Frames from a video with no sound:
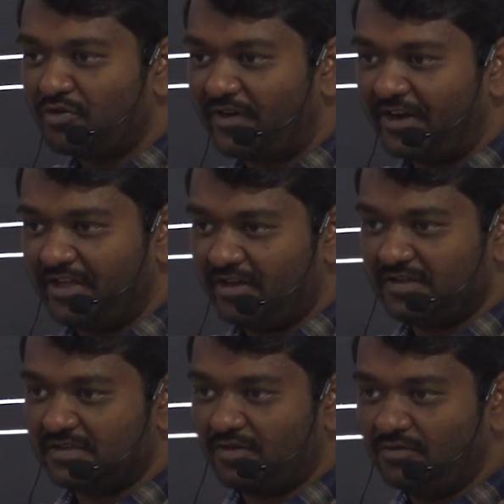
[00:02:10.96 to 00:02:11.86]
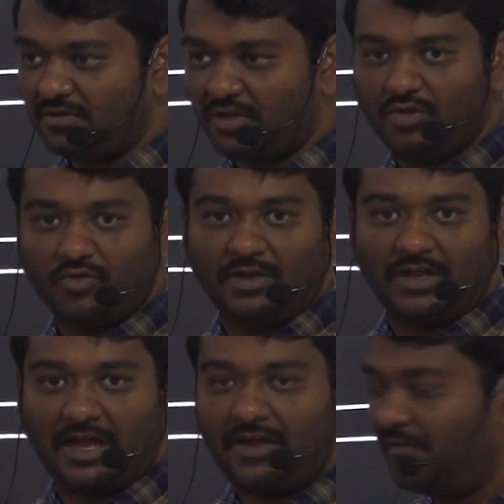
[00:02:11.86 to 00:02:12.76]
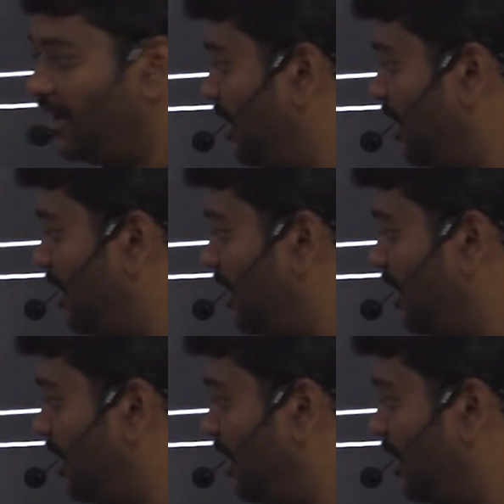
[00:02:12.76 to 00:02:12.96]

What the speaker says: to 5 degree south you will have